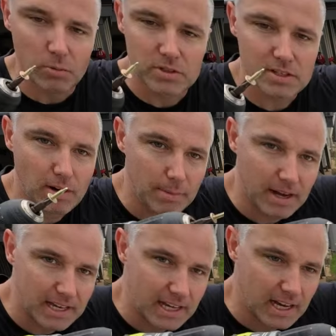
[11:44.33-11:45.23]
Just grab
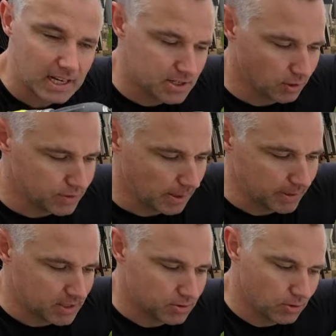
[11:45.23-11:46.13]
a, uh, a
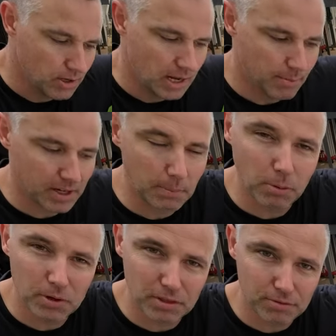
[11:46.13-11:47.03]
self-tapping screw, and we're gonna
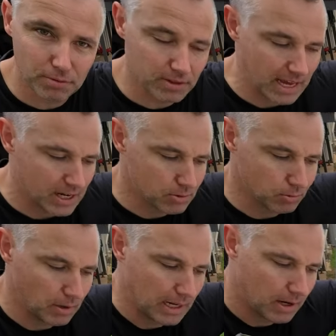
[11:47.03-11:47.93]
put it through the
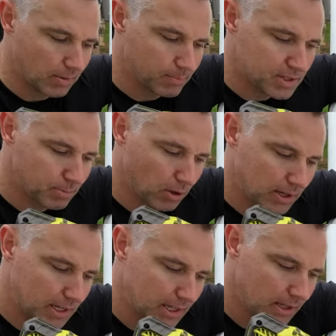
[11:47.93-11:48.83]
actual uh, spline
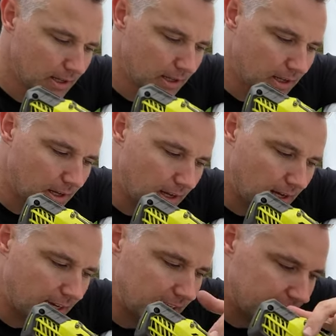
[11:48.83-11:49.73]
here,
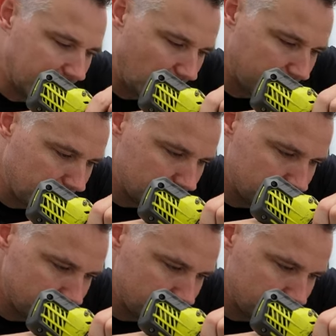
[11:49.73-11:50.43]
Uh, into the caravan.